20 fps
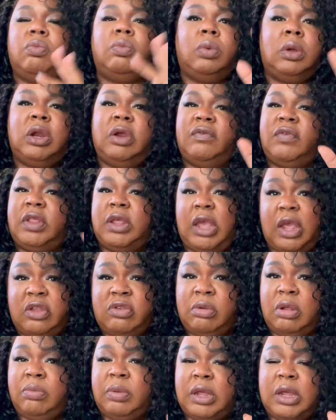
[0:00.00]
whatever the case
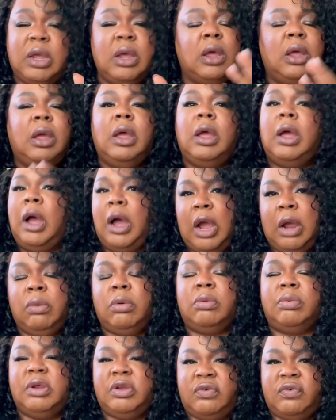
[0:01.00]
may be, I
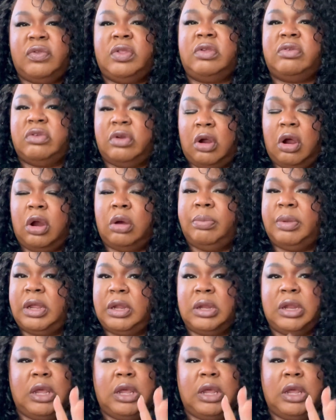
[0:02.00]
will reach for this in a heartbeat.